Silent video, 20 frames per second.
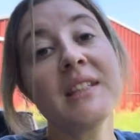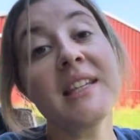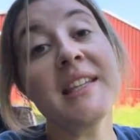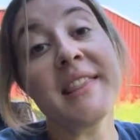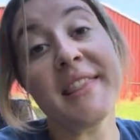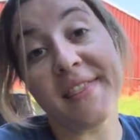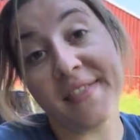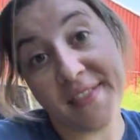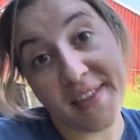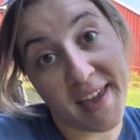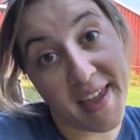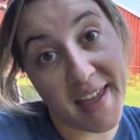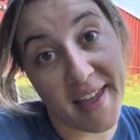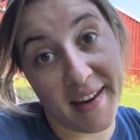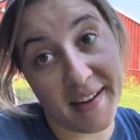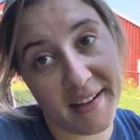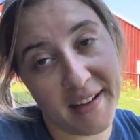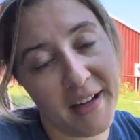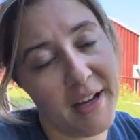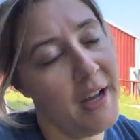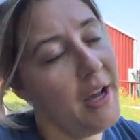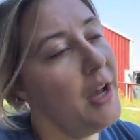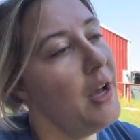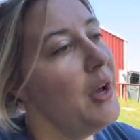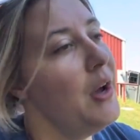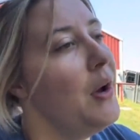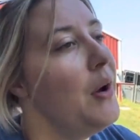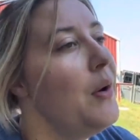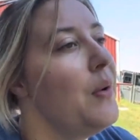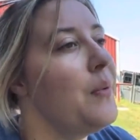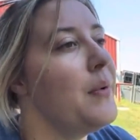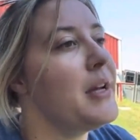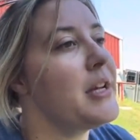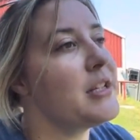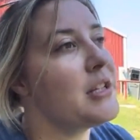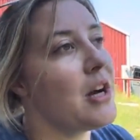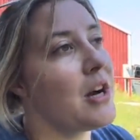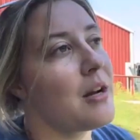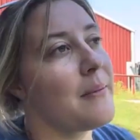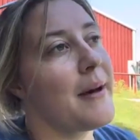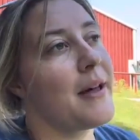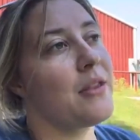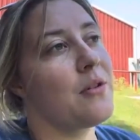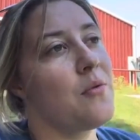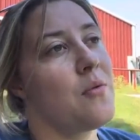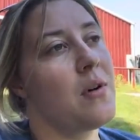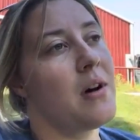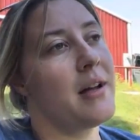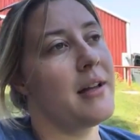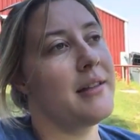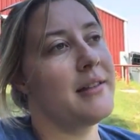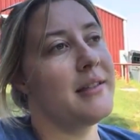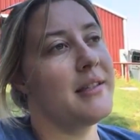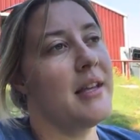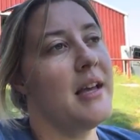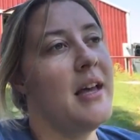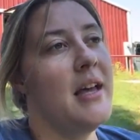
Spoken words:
And then we could talk about the ones